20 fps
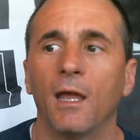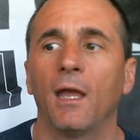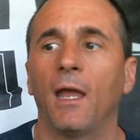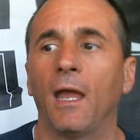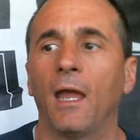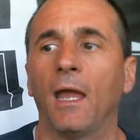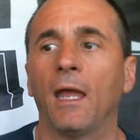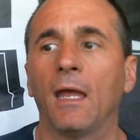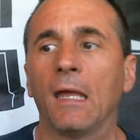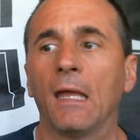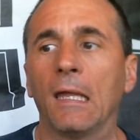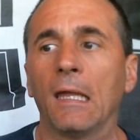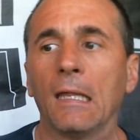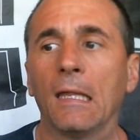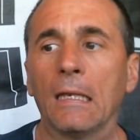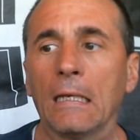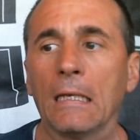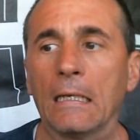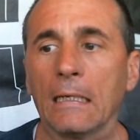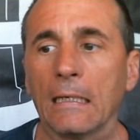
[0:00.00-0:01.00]

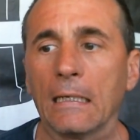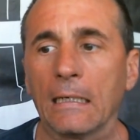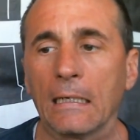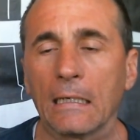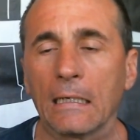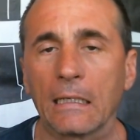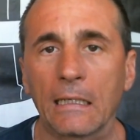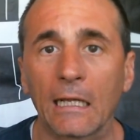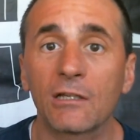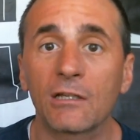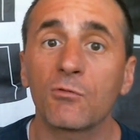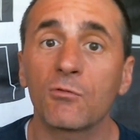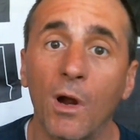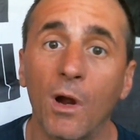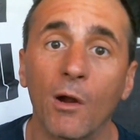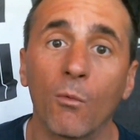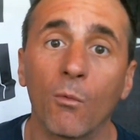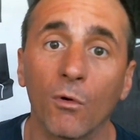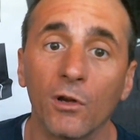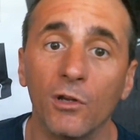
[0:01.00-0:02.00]
And that's why
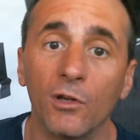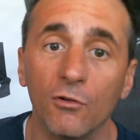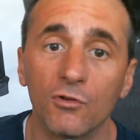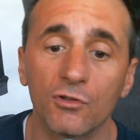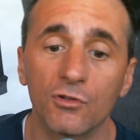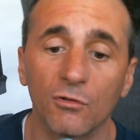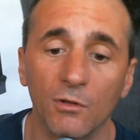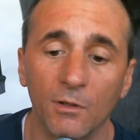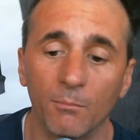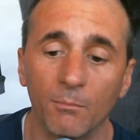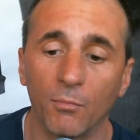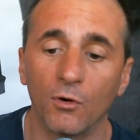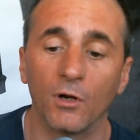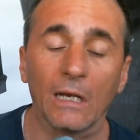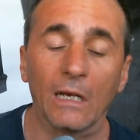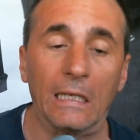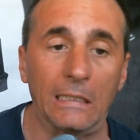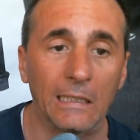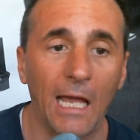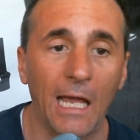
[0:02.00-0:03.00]
we're usually
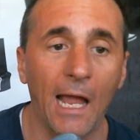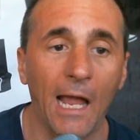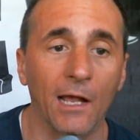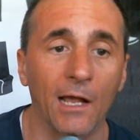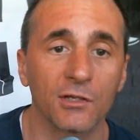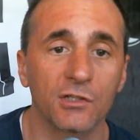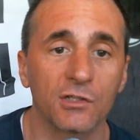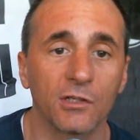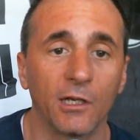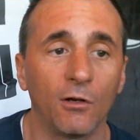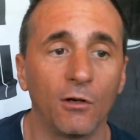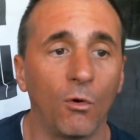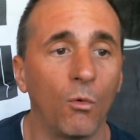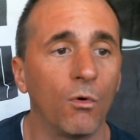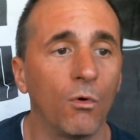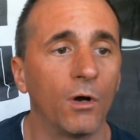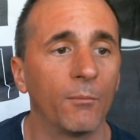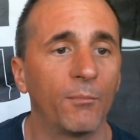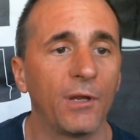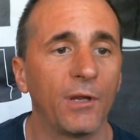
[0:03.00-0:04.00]
put last. They don't
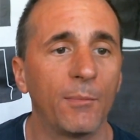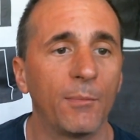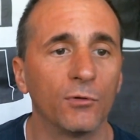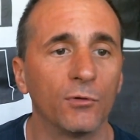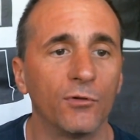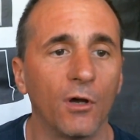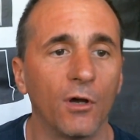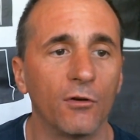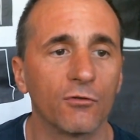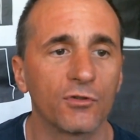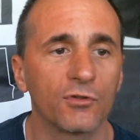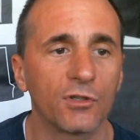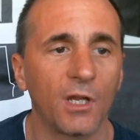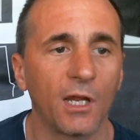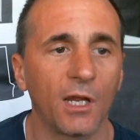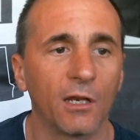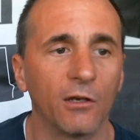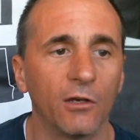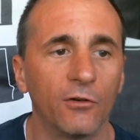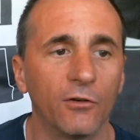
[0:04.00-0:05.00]
want people to
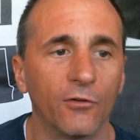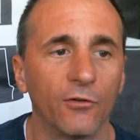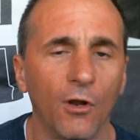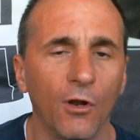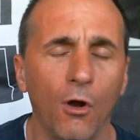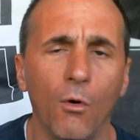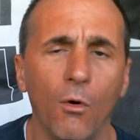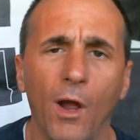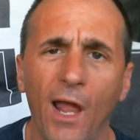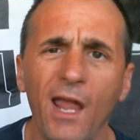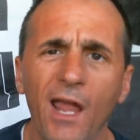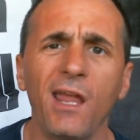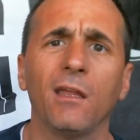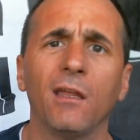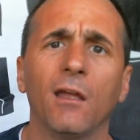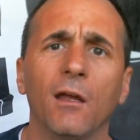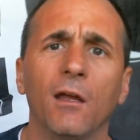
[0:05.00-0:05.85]
understand and to know, hey,